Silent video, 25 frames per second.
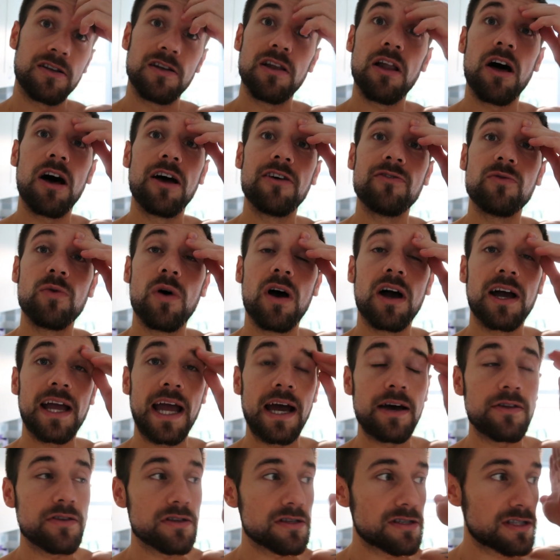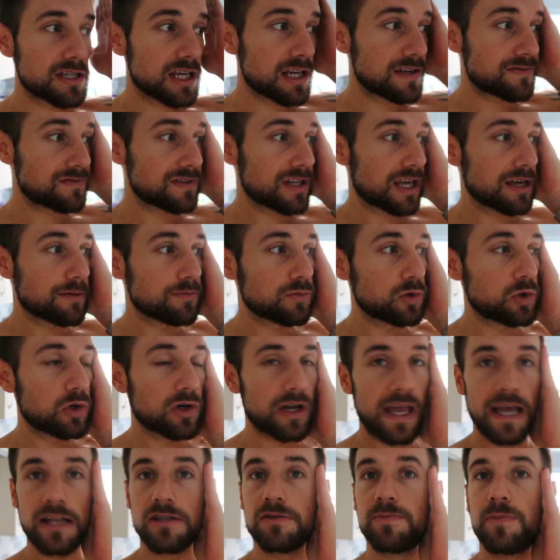A live workout this evening,
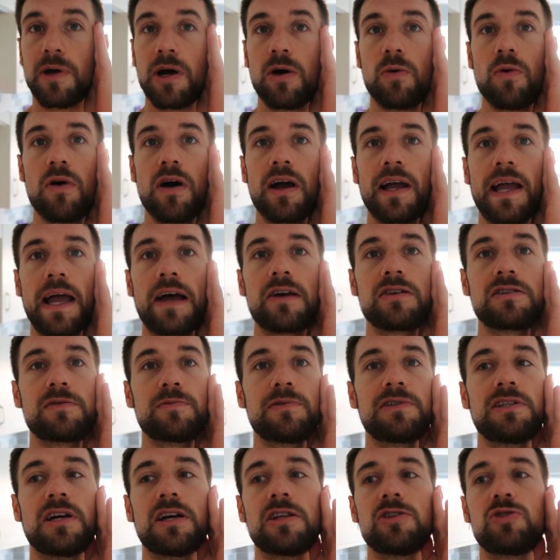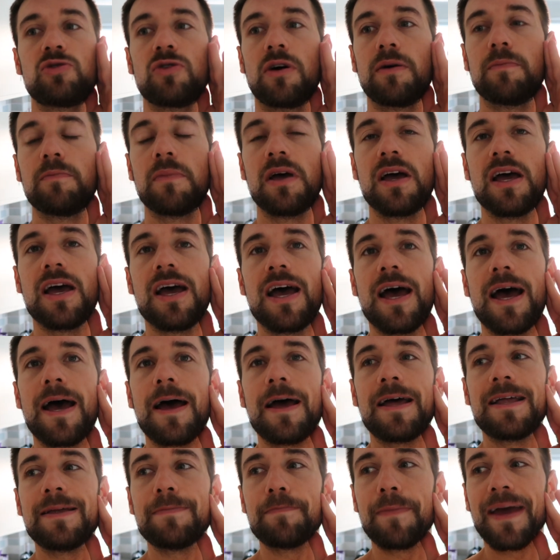more kettlebell workouts to be done. So I'm
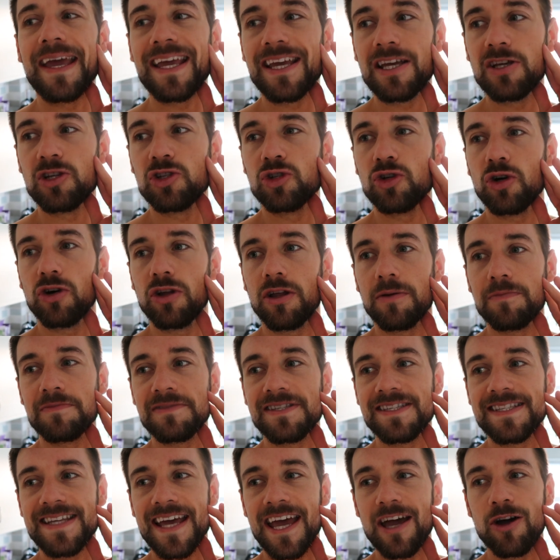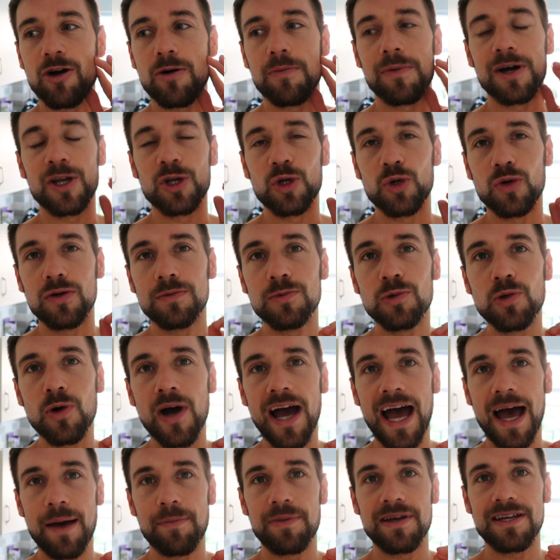making sure that I'm staying on my normal
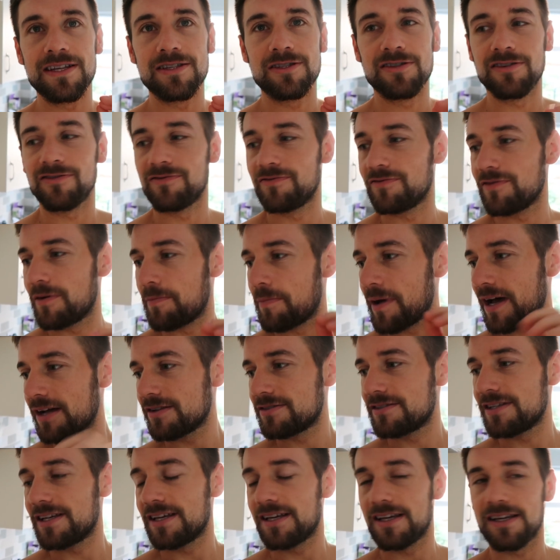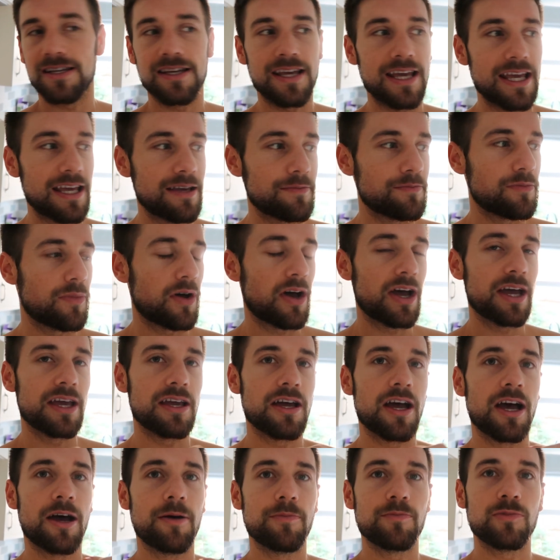habits of about to eat
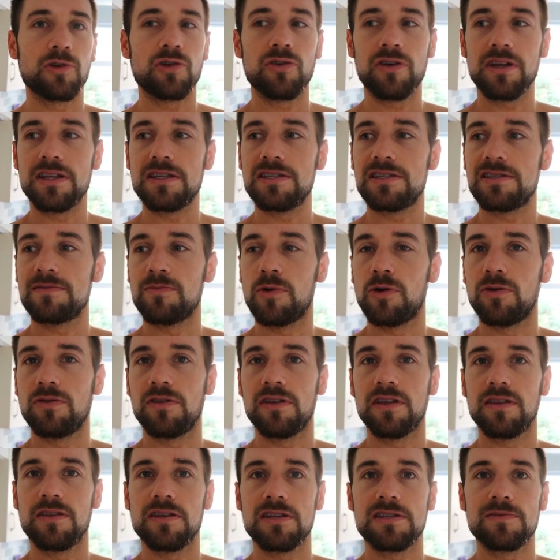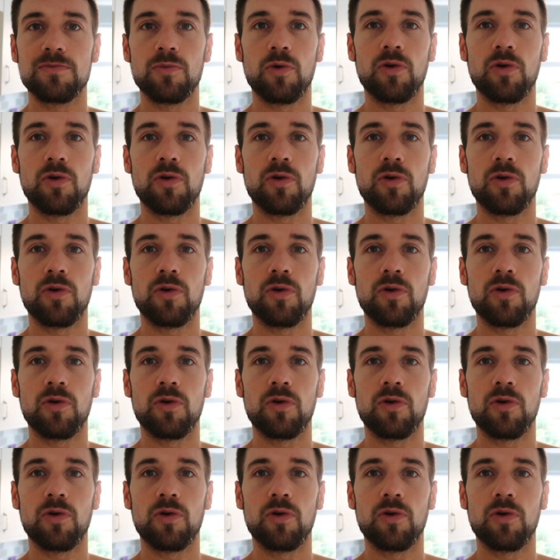my um, green smoothie this